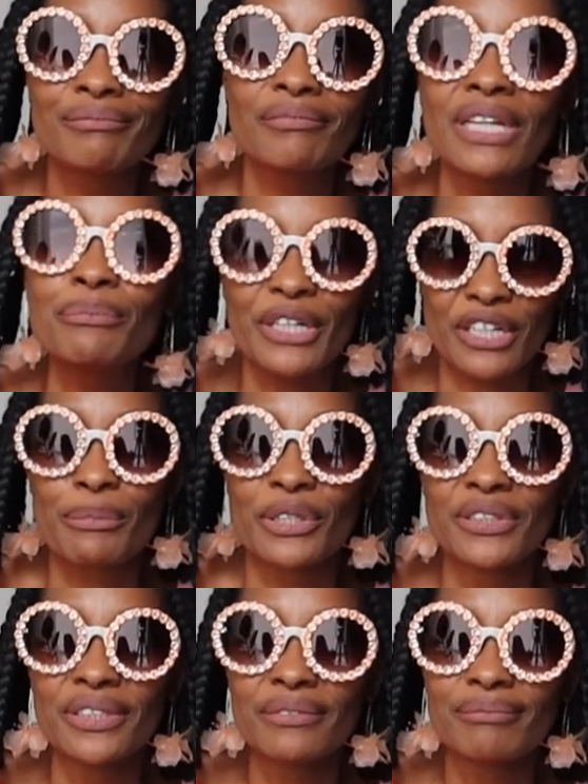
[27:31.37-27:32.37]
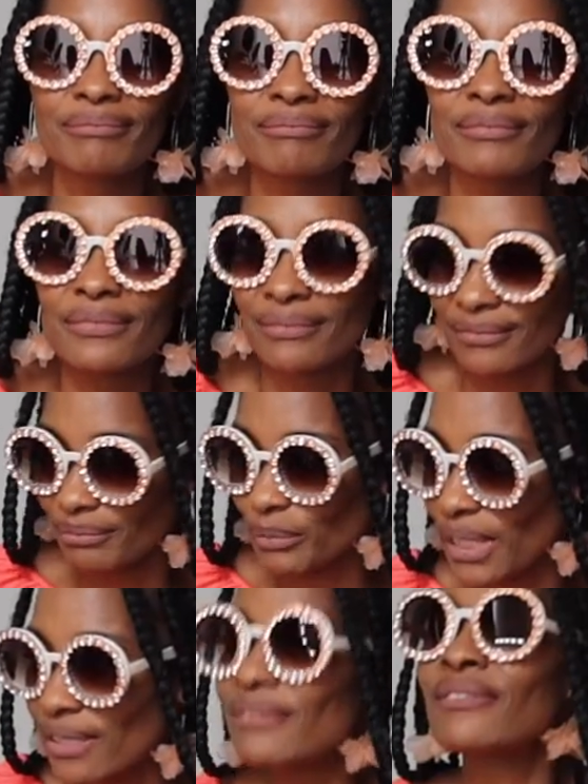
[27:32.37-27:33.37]
in my neighborhood.
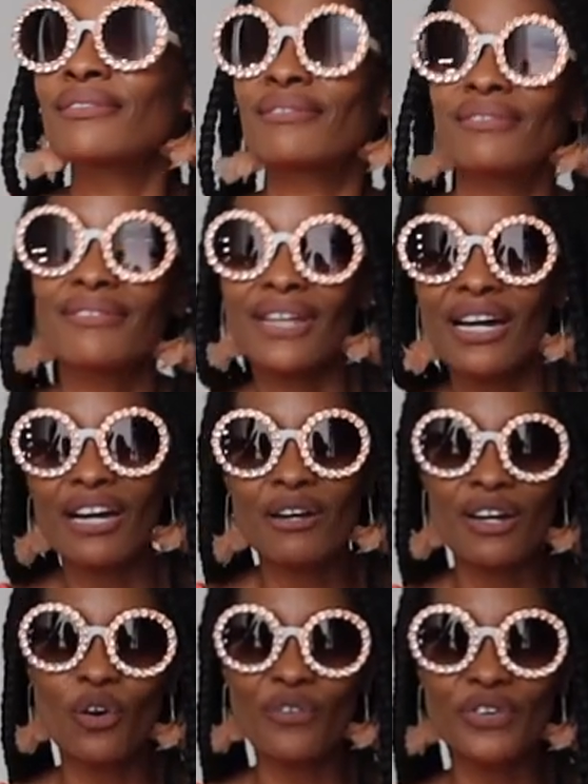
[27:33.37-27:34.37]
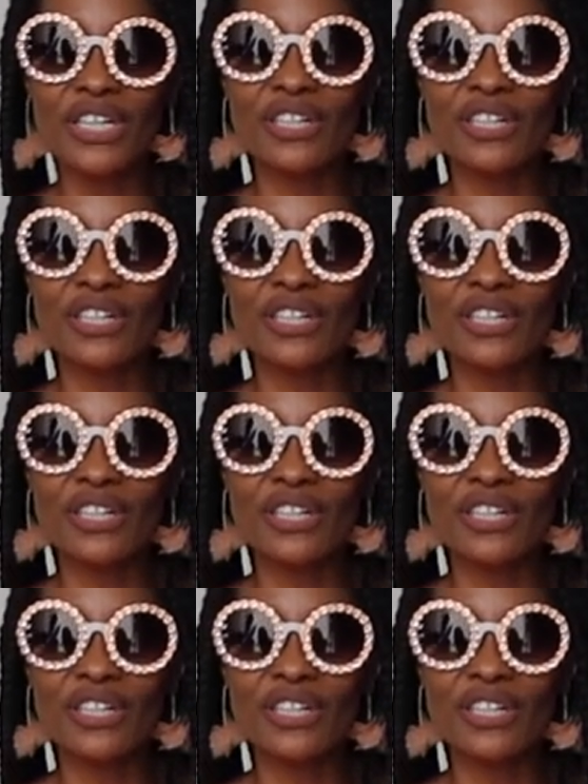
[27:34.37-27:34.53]
But hopefully